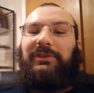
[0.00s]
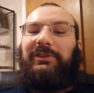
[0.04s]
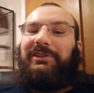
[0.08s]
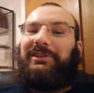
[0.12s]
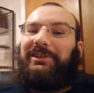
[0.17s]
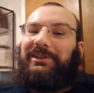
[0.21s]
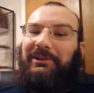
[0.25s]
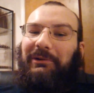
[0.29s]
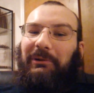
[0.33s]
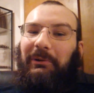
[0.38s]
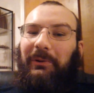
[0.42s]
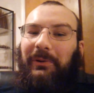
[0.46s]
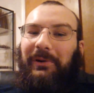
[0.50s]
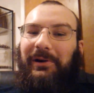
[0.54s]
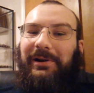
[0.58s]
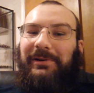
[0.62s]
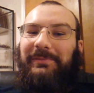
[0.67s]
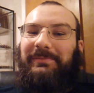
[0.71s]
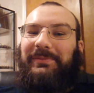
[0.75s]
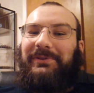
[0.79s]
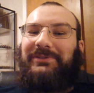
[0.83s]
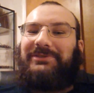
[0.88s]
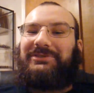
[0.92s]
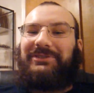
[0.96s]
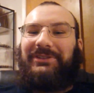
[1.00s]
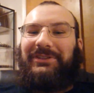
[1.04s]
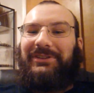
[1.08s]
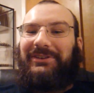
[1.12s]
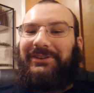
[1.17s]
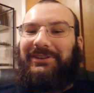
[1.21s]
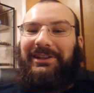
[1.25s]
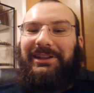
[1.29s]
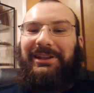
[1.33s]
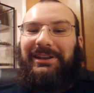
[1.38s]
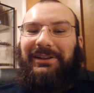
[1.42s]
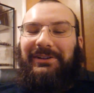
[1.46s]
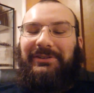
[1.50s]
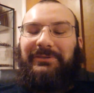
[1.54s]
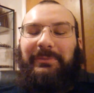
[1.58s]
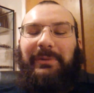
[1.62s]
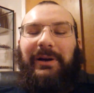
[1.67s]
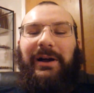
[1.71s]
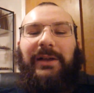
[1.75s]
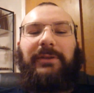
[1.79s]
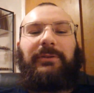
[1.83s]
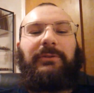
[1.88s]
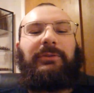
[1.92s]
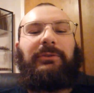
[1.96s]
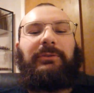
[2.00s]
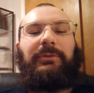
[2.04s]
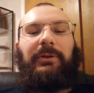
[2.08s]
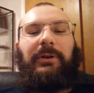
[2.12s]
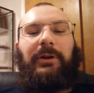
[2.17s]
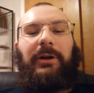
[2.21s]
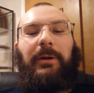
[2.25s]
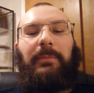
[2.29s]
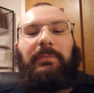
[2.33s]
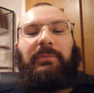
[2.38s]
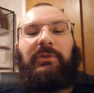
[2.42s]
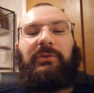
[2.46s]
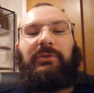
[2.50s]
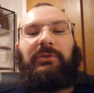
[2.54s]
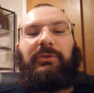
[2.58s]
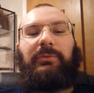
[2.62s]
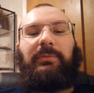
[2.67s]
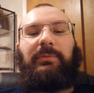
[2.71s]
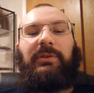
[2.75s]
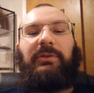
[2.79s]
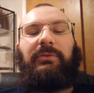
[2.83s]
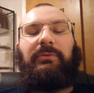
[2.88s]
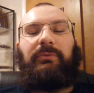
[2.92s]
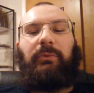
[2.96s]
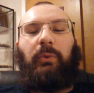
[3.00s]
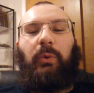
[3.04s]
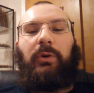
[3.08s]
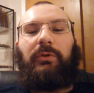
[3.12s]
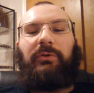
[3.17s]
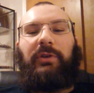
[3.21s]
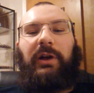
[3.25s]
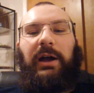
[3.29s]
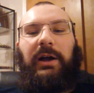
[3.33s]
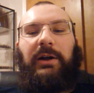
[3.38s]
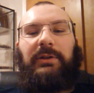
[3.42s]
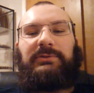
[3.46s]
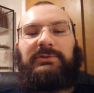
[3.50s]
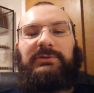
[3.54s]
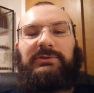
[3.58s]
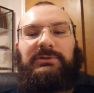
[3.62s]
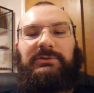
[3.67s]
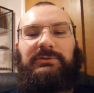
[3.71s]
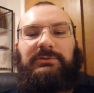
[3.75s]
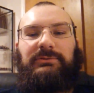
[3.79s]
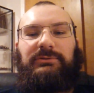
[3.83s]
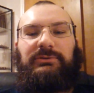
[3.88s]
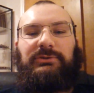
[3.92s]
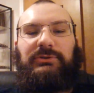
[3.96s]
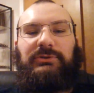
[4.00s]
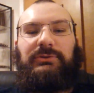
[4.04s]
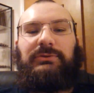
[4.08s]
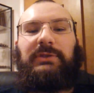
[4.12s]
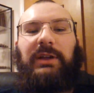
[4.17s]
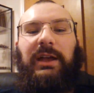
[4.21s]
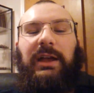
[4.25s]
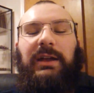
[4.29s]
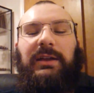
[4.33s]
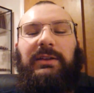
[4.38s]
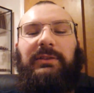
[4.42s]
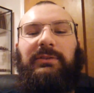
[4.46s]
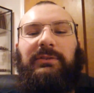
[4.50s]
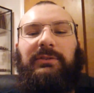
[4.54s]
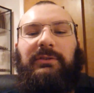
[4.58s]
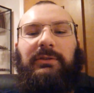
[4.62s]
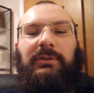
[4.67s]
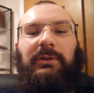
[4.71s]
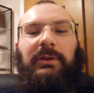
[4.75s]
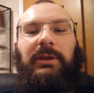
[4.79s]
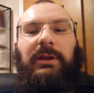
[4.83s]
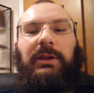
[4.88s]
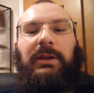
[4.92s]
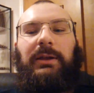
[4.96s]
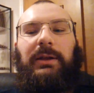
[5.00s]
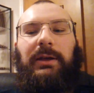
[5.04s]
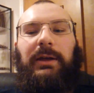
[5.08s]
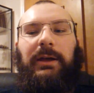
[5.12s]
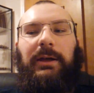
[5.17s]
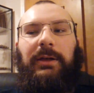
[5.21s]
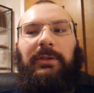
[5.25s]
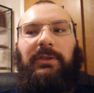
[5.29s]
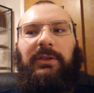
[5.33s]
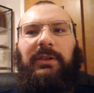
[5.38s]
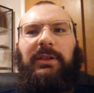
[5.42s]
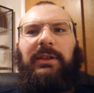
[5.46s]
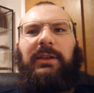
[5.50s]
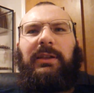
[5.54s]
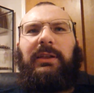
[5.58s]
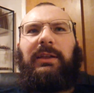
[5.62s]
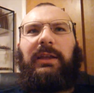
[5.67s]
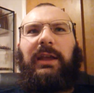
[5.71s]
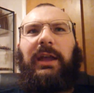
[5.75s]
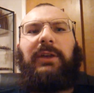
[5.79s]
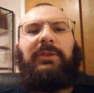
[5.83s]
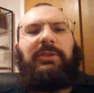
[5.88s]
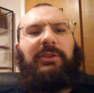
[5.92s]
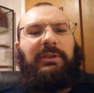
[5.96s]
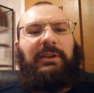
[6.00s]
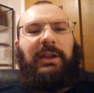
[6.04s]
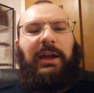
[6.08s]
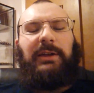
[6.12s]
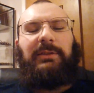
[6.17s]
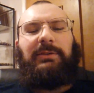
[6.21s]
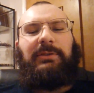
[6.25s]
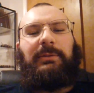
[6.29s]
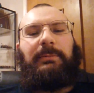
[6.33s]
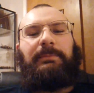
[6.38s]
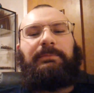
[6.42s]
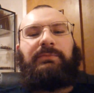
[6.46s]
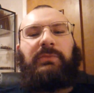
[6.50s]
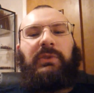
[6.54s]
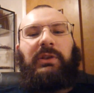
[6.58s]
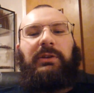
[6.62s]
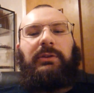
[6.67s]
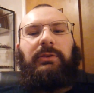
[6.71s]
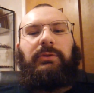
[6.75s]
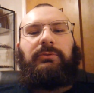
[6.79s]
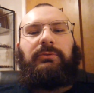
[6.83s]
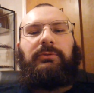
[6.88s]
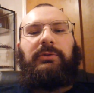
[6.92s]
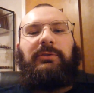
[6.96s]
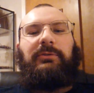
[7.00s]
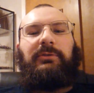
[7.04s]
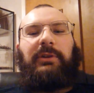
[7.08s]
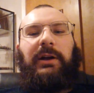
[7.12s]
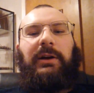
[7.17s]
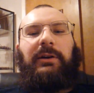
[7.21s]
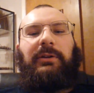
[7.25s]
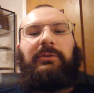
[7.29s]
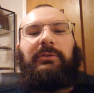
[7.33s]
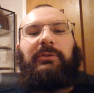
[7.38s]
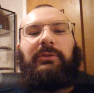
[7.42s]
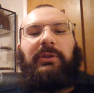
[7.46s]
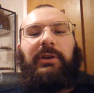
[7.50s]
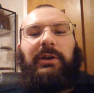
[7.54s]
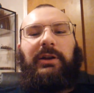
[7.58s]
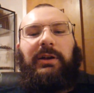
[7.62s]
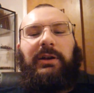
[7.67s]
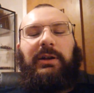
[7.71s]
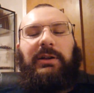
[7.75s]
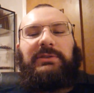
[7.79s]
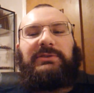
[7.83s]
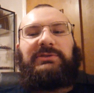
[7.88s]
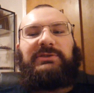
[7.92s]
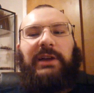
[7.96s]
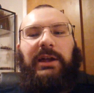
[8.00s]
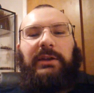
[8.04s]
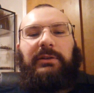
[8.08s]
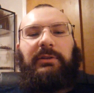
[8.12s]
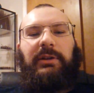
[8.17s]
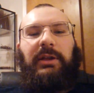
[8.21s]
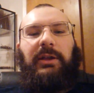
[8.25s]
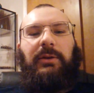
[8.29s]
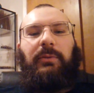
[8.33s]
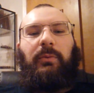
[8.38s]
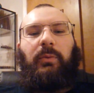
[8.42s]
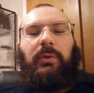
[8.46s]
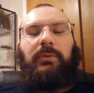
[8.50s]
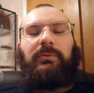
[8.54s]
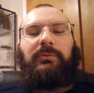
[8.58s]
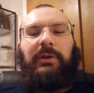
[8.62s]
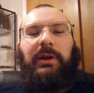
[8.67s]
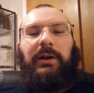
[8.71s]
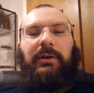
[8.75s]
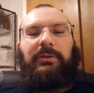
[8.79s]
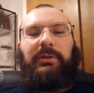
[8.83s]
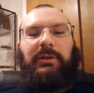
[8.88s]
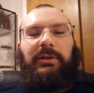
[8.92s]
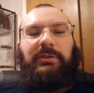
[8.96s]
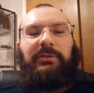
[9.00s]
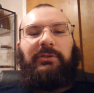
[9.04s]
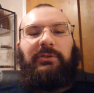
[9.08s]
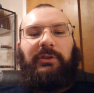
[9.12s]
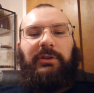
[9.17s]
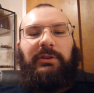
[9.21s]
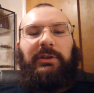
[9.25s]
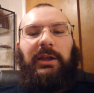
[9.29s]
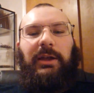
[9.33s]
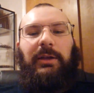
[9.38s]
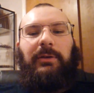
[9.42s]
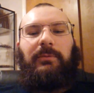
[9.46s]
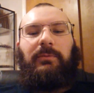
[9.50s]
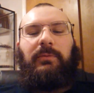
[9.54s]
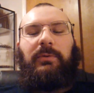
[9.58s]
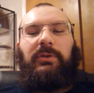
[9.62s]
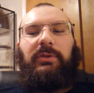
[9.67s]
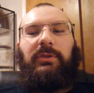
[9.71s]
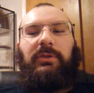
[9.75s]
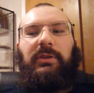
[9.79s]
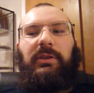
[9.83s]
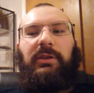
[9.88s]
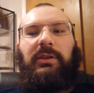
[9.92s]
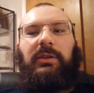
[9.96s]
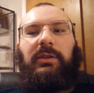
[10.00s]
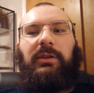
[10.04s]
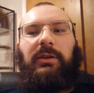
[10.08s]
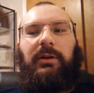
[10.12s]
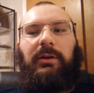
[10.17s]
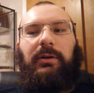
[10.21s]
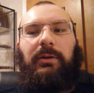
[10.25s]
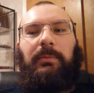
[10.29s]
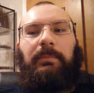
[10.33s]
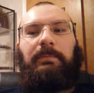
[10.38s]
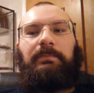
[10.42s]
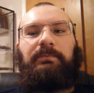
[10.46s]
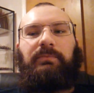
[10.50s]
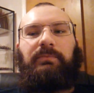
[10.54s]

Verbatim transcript: you can get a horde, but you're only going to get 100 models. Um, there's going to be four rounds, two days, uh, the 8th and 9th. Three rounds on Saturday, one round on Sunday, with the uh,